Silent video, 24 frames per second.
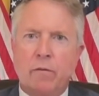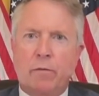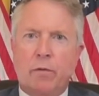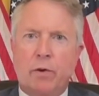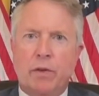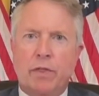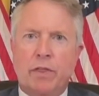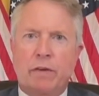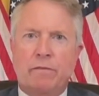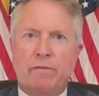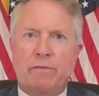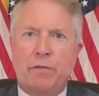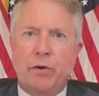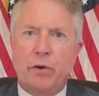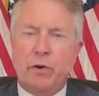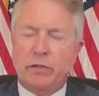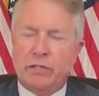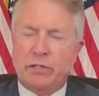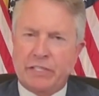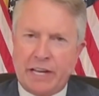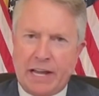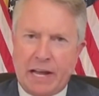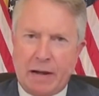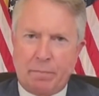for the food
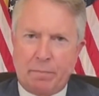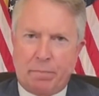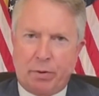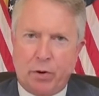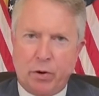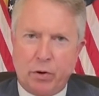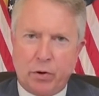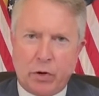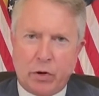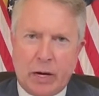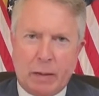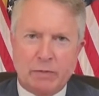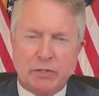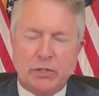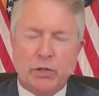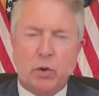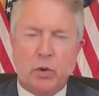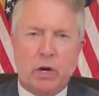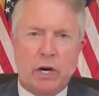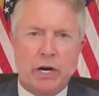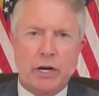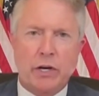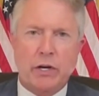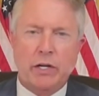stamp programs to
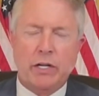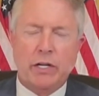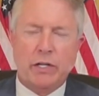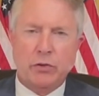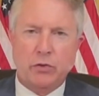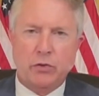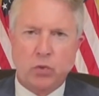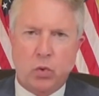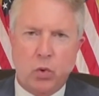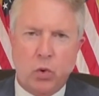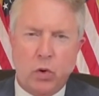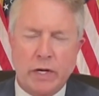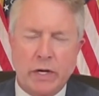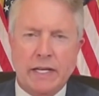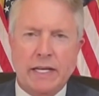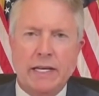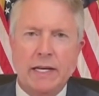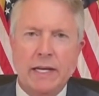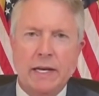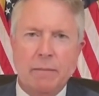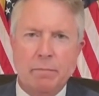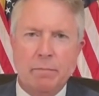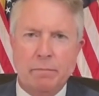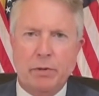
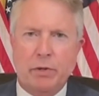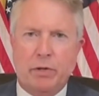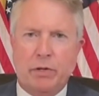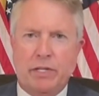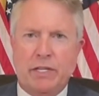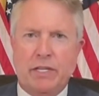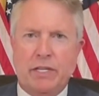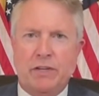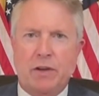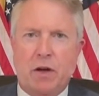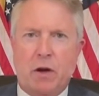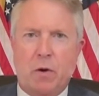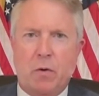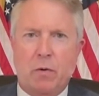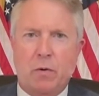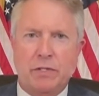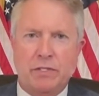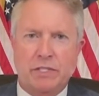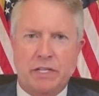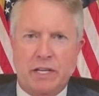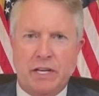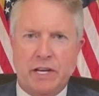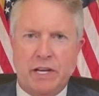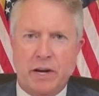$120 billion a
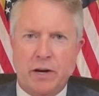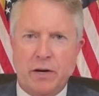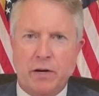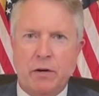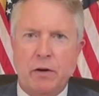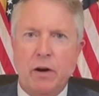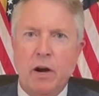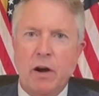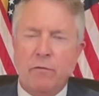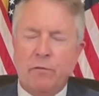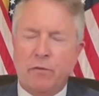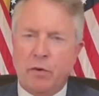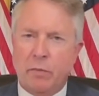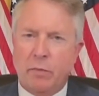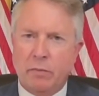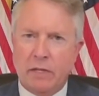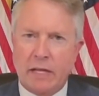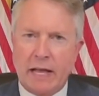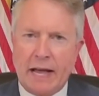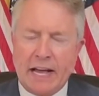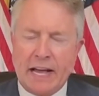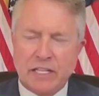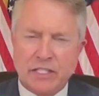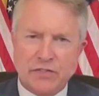year from
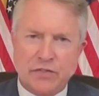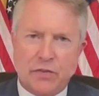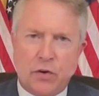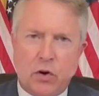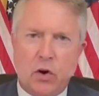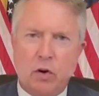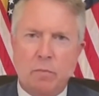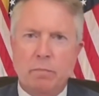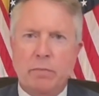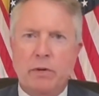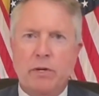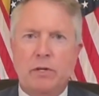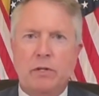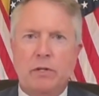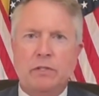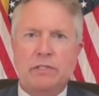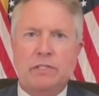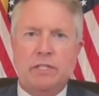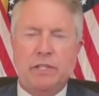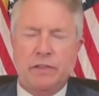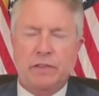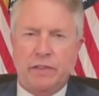last Farm Bill to